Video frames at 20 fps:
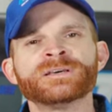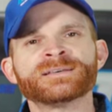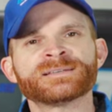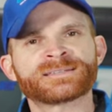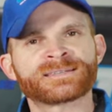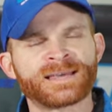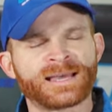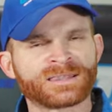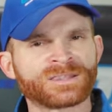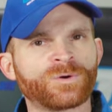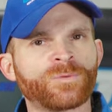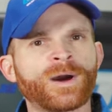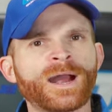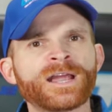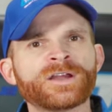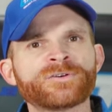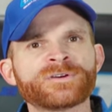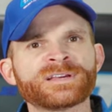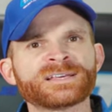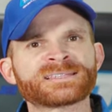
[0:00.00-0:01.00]
set the
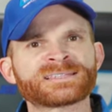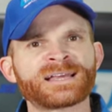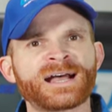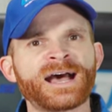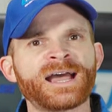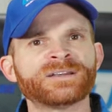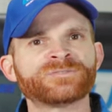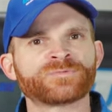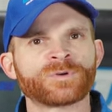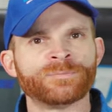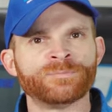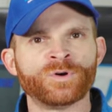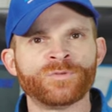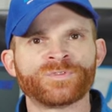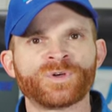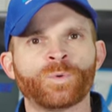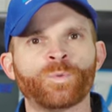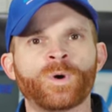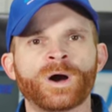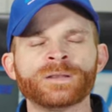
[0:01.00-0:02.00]
wiring aside, remove
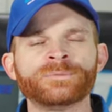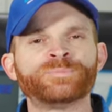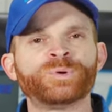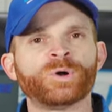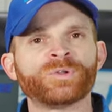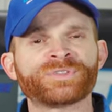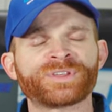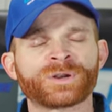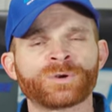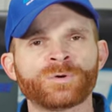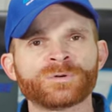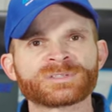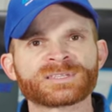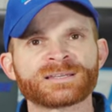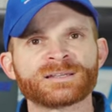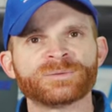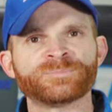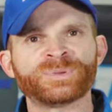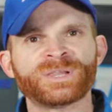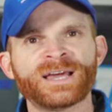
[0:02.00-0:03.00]
the one bolt that holds
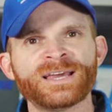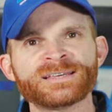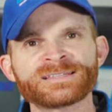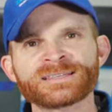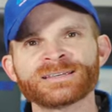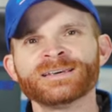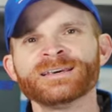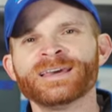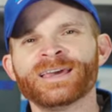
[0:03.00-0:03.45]
it in place,